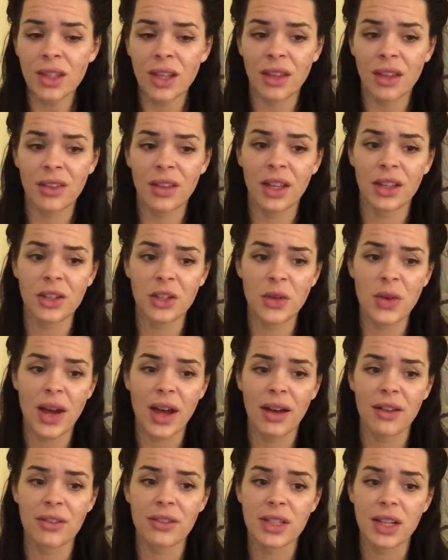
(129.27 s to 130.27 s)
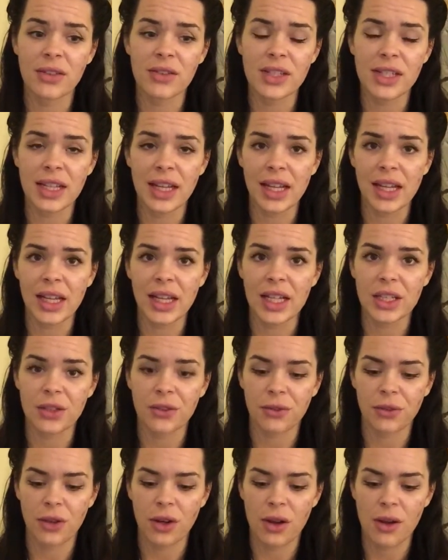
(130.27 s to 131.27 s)
And then you have 7 days
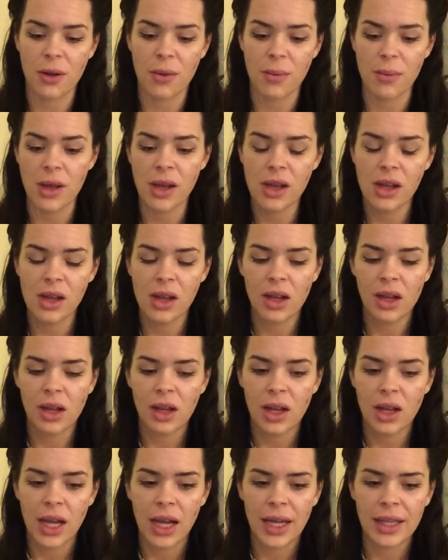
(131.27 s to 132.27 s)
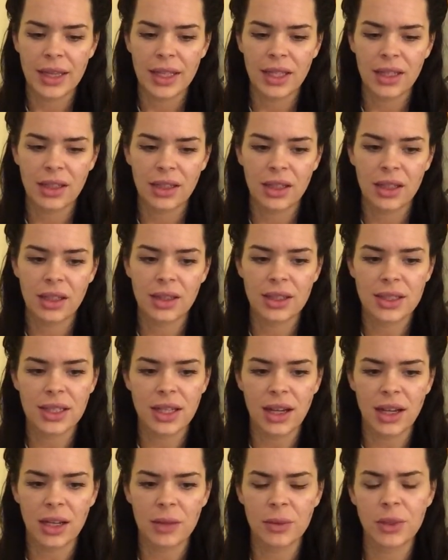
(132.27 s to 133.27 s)
from, I think, the
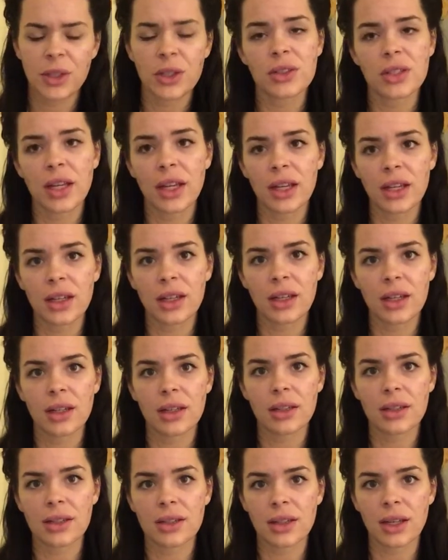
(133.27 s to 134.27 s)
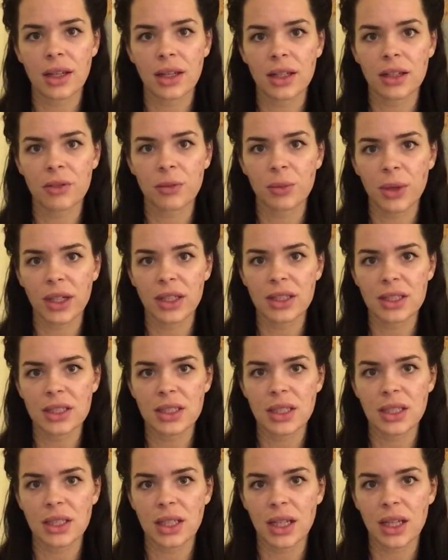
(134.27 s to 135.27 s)
time that you take the negative
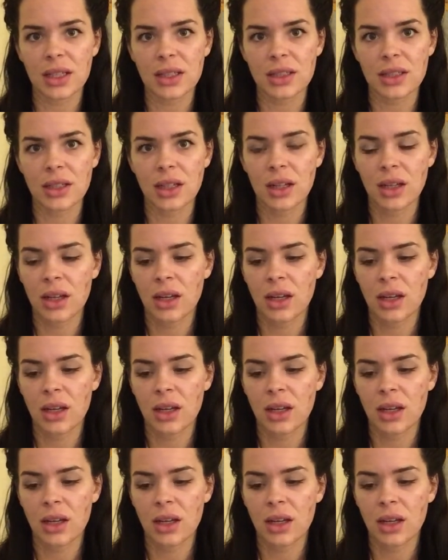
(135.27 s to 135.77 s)
pregnancy test.